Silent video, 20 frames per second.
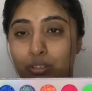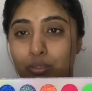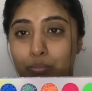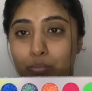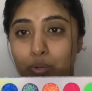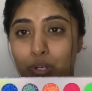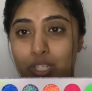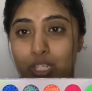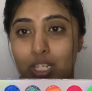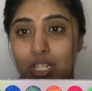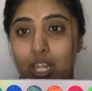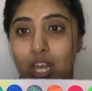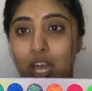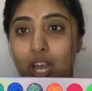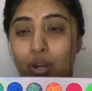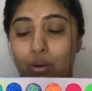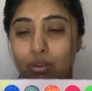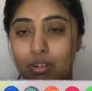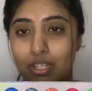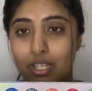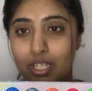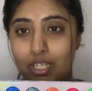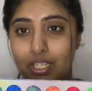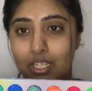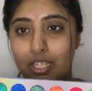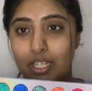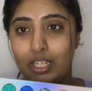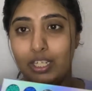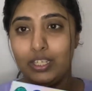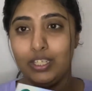bahut zyada out there
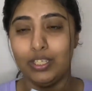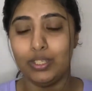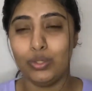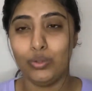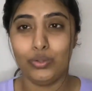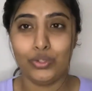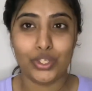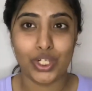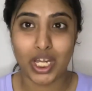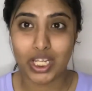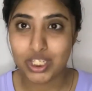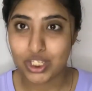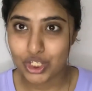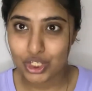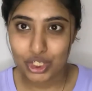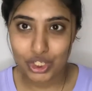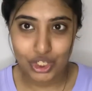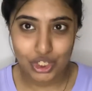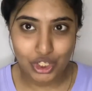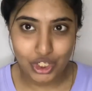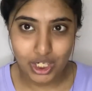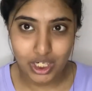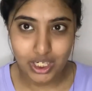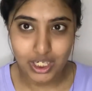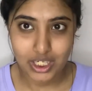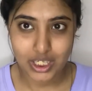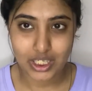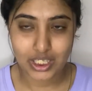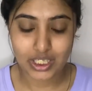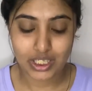hai. There's no transition
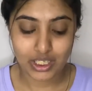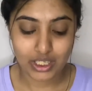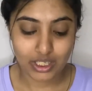shade.